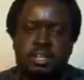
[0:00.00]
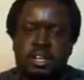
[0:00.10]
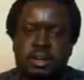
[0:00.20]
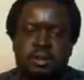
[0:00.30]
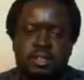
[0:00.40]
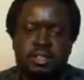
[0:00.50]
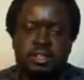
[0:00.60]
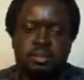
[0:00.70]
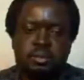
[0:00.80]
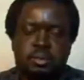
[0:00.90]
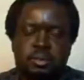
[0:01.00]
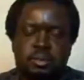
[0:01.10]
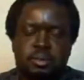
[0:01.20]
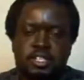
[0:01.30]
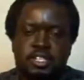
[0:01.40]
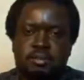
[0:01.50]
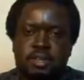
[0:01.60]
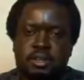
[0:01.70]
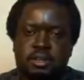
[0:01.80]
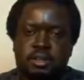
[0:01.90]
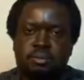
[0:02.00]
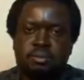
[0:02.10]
celebrate now as people are suffering.